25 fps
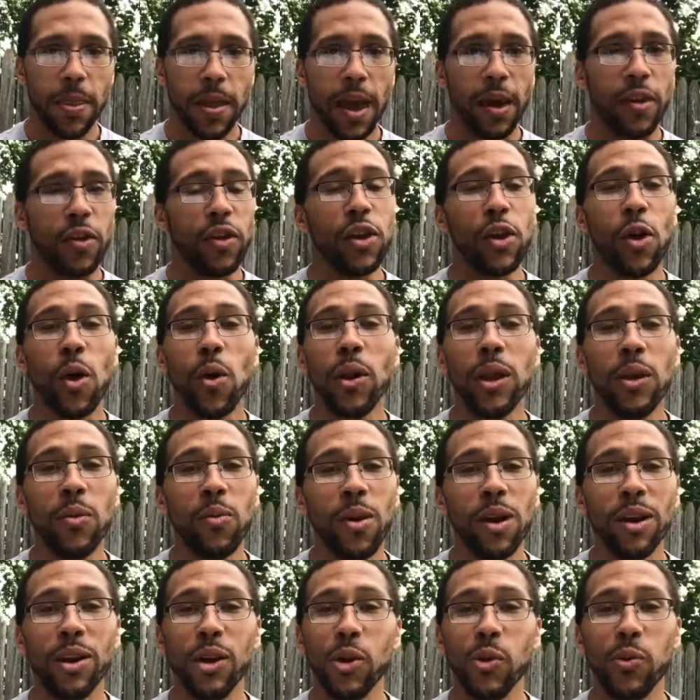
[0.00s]
And the only
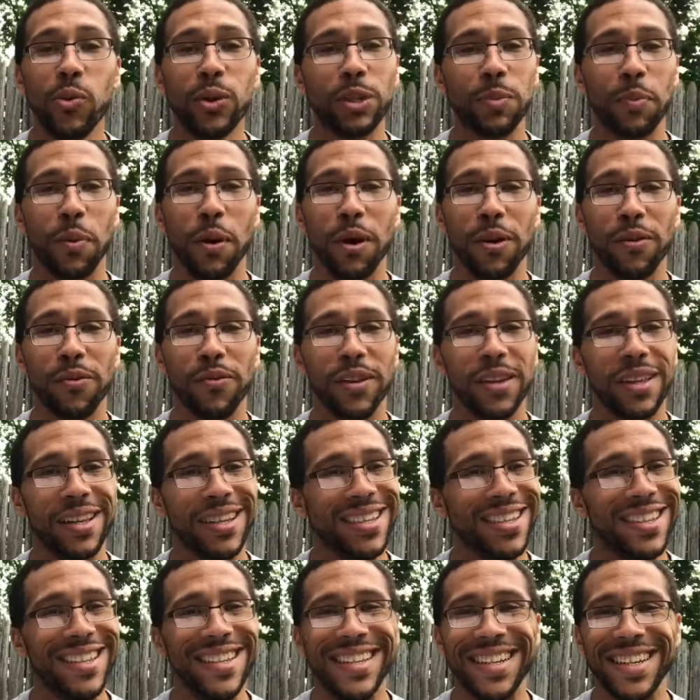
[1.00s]
one who was perfect
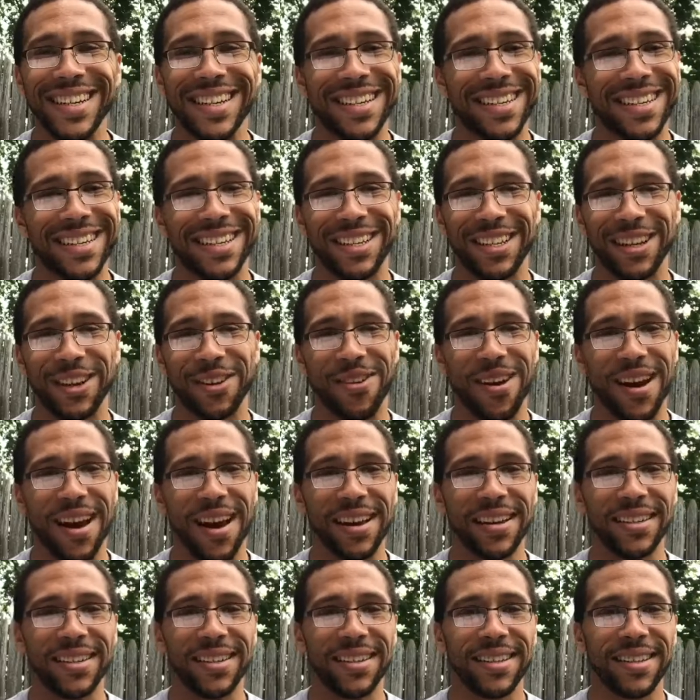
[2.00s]
is Jesus the
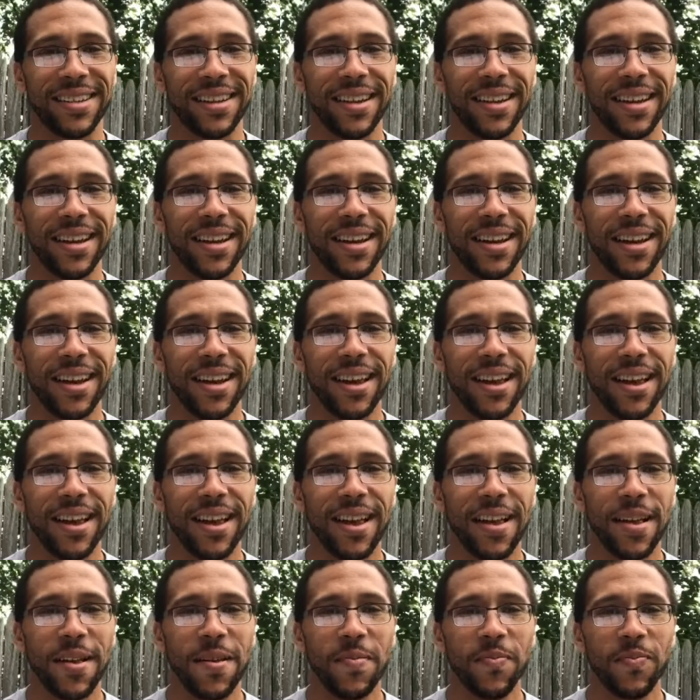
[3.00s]
Christ.
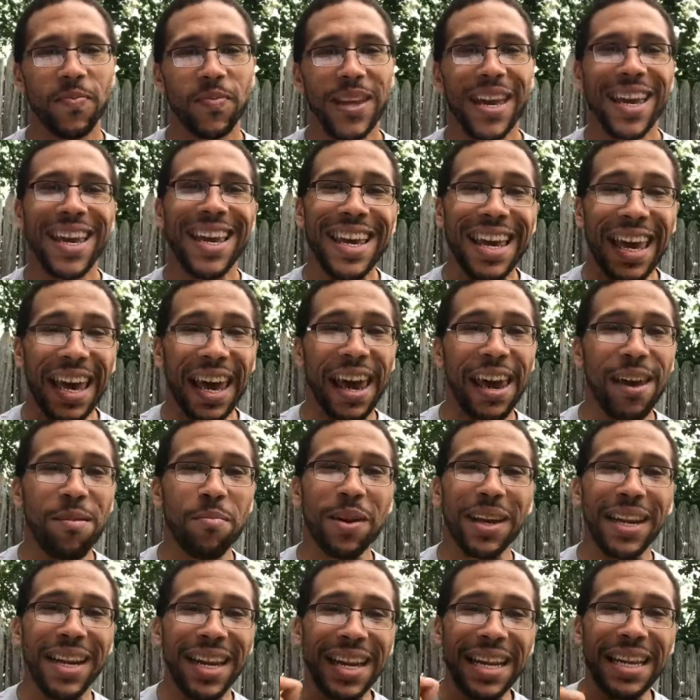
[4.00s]
He
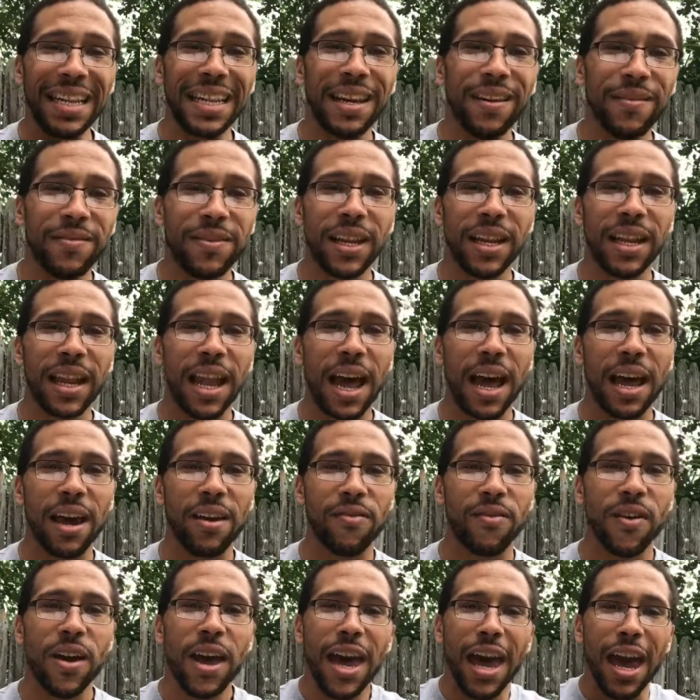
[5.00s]
came and he lived a
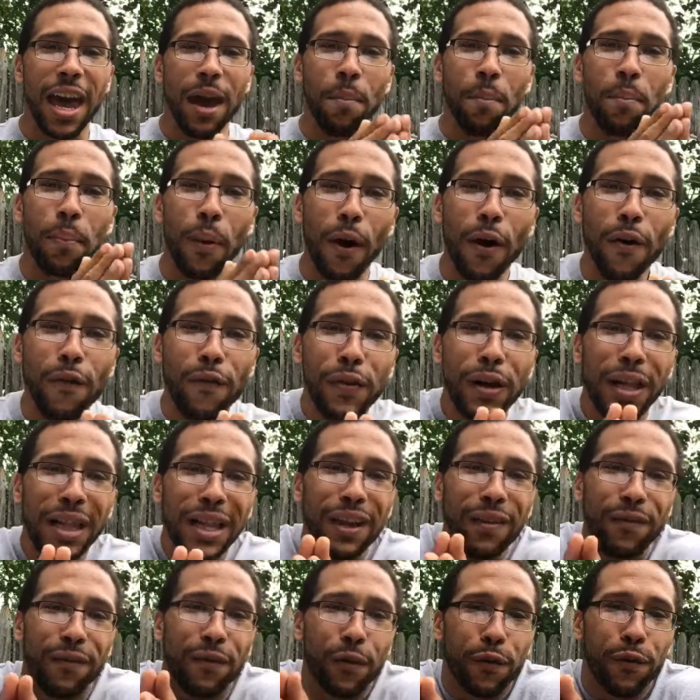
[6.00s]
life and
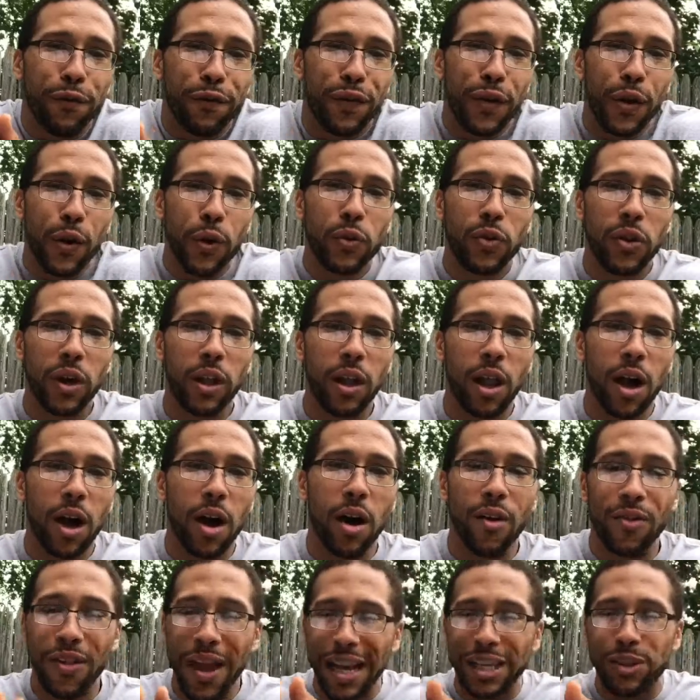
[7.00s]
perfectly fulfilled the
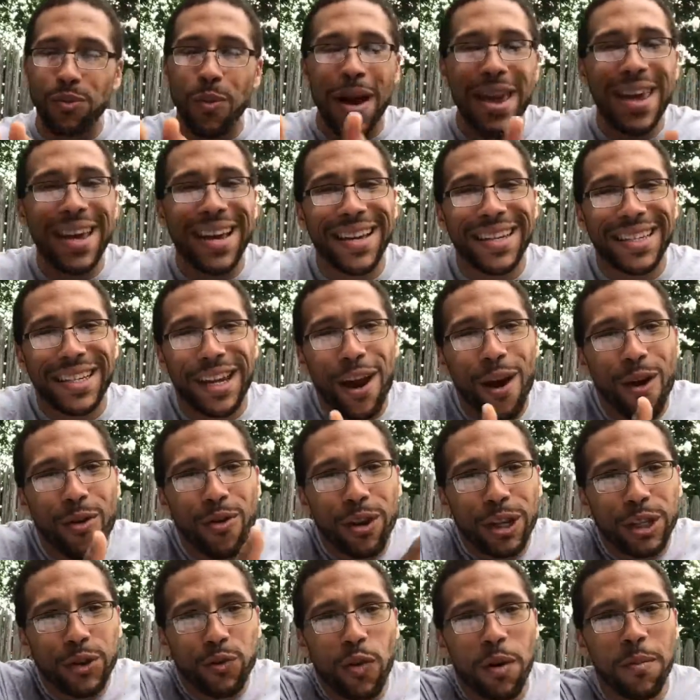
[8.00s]
law. That's why he could tell
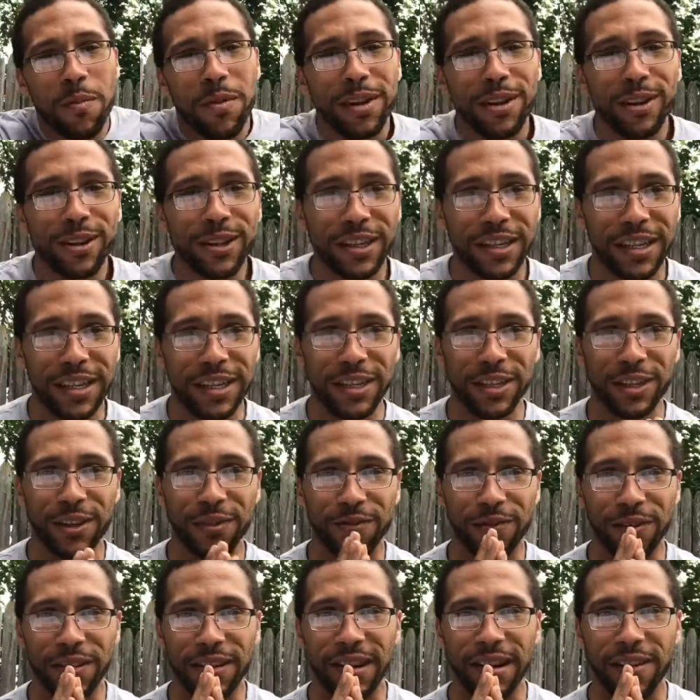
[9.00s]
this woman, your sins are
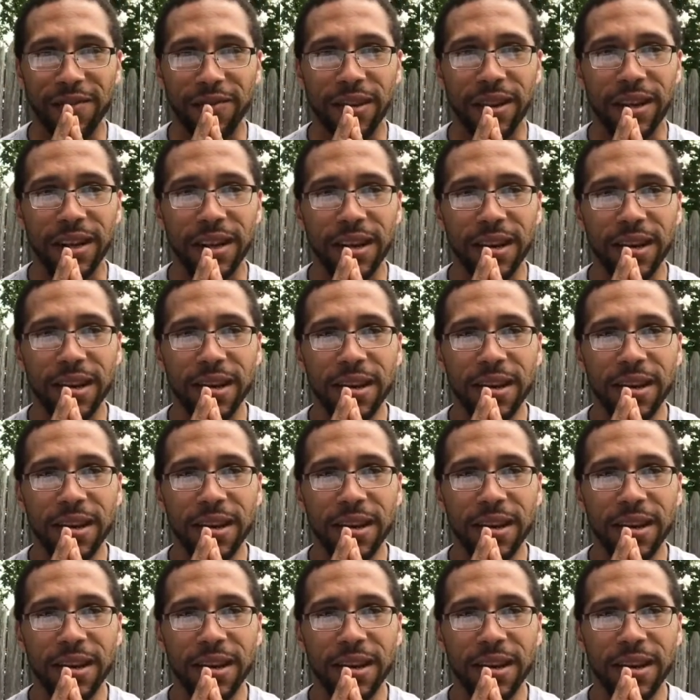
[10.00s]
forgiven.